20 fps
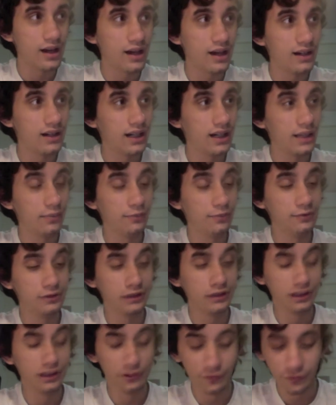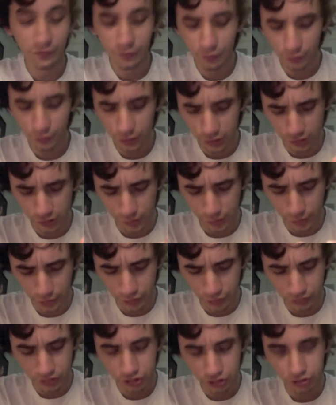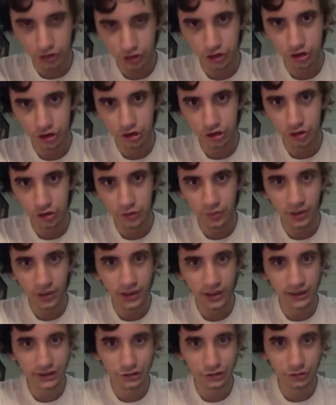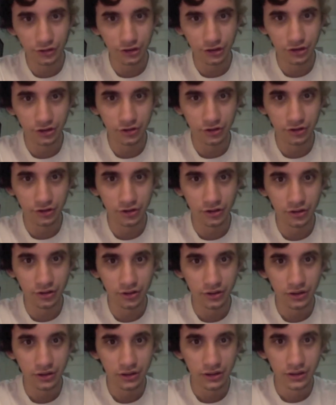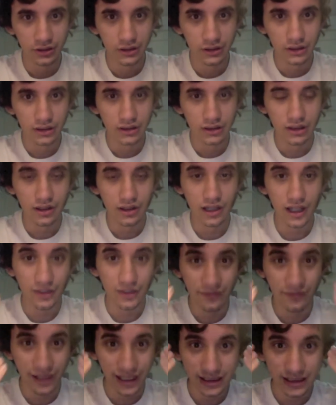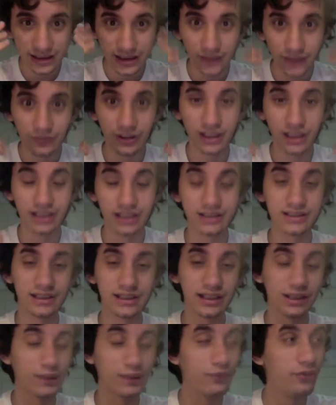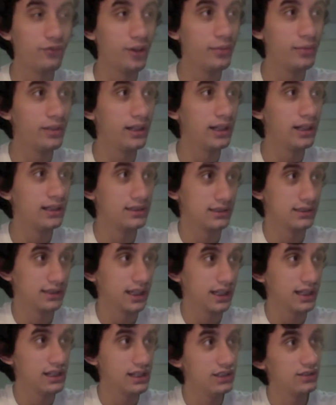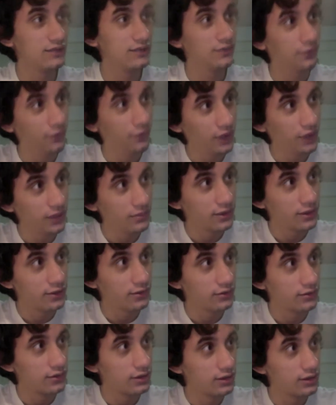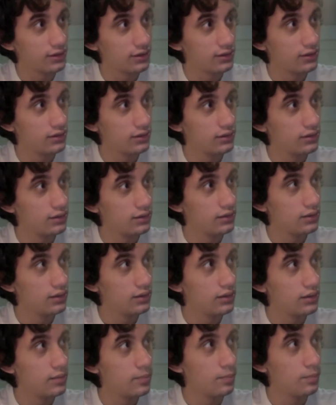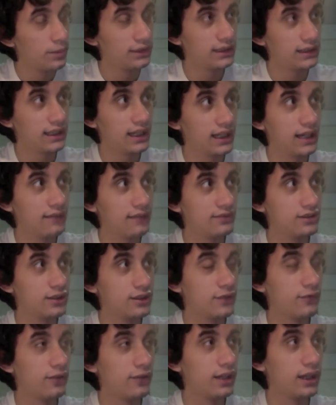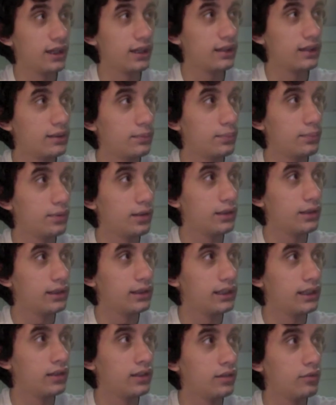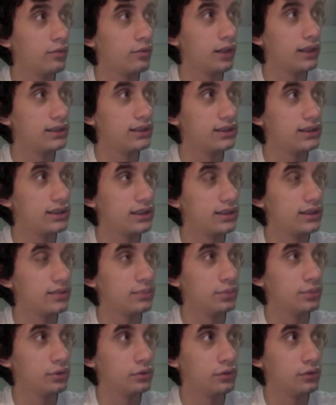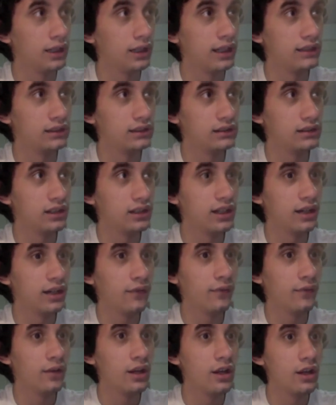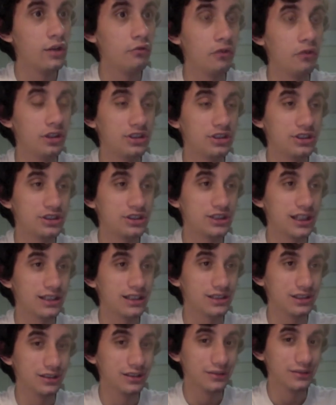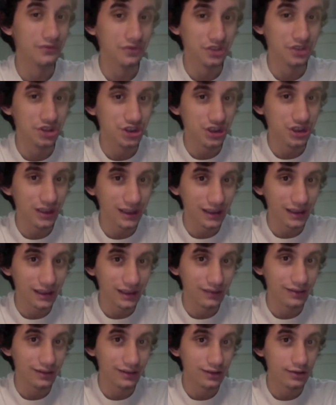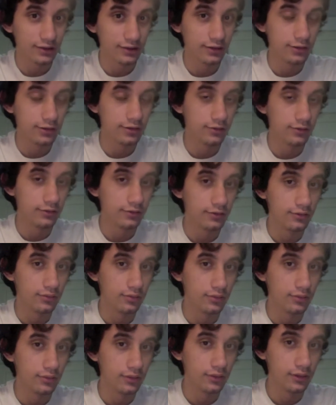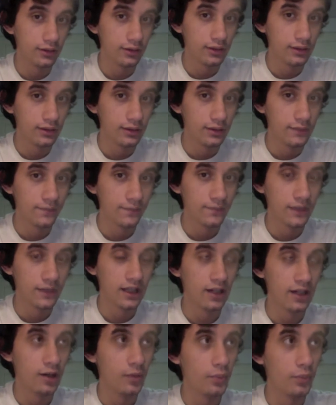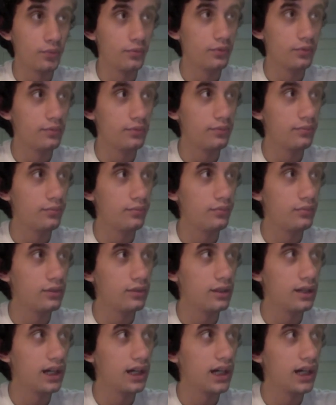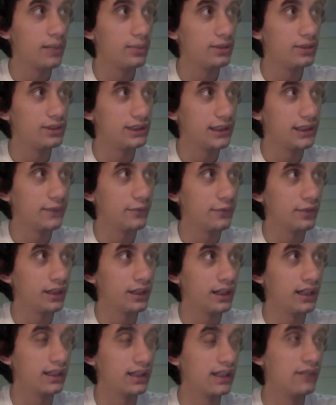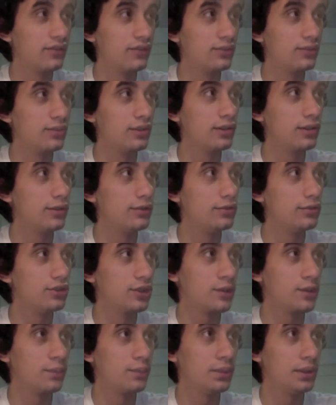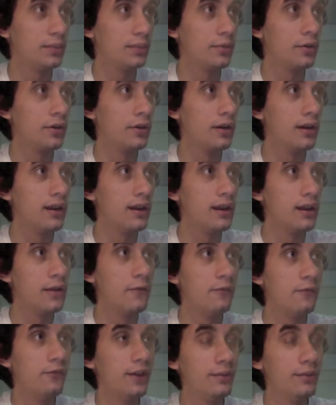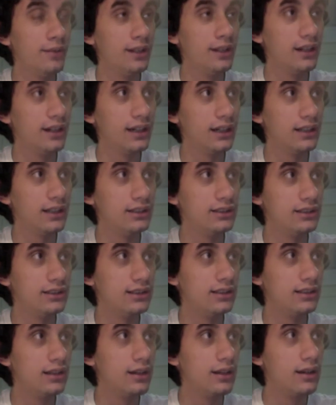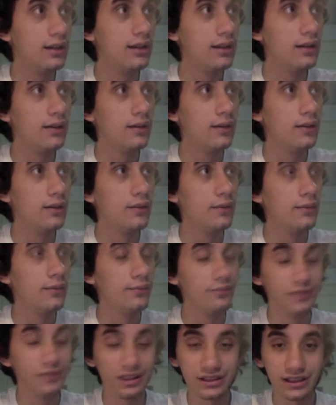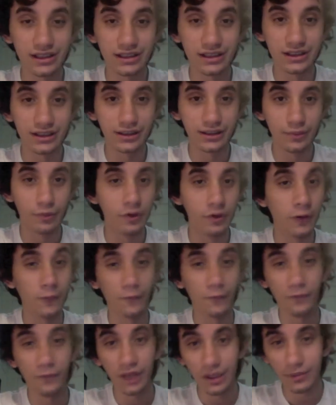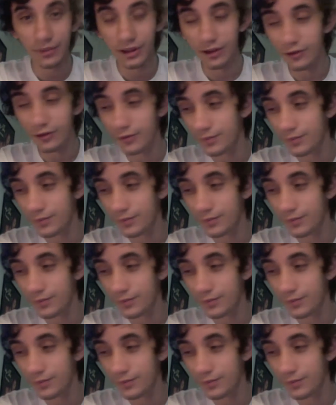high, their, you know, bone structure, body structure, a lot of that stuff, it isn't as feminized as Asian females. But they have stuff like blonde hair, white skin, blue eyes, and a lot of recessive genes to help compensate for that and give them the illusion of being more feminized and essentially more female.